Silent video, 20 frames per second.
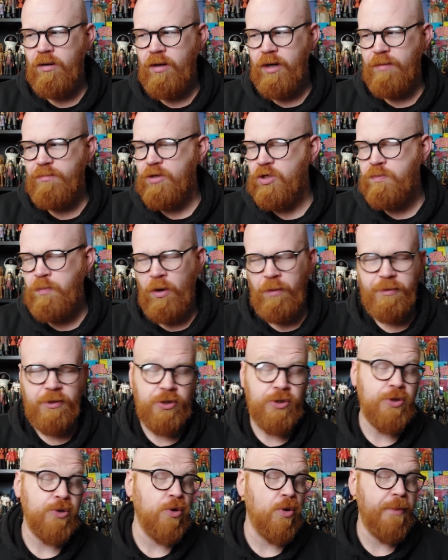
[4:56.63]
and there's probably
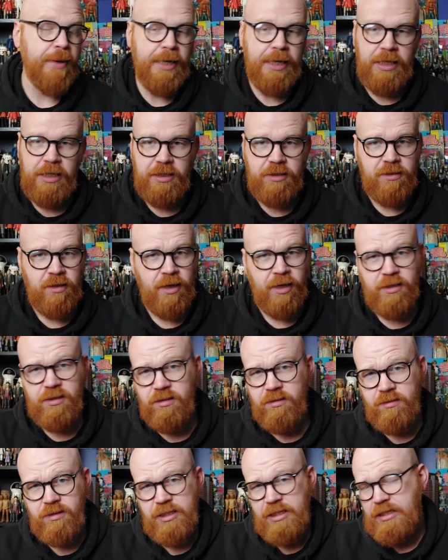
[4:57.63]
so many Easter eggs
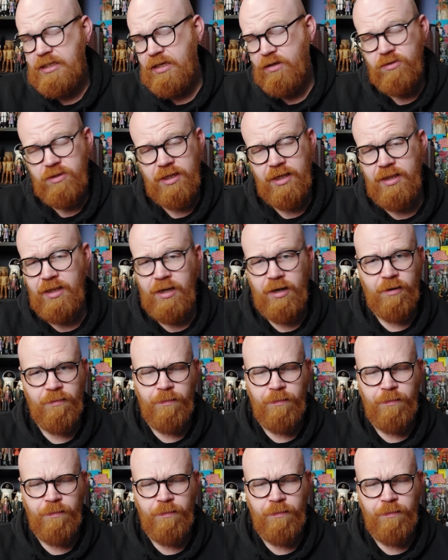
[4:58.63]
and details in there.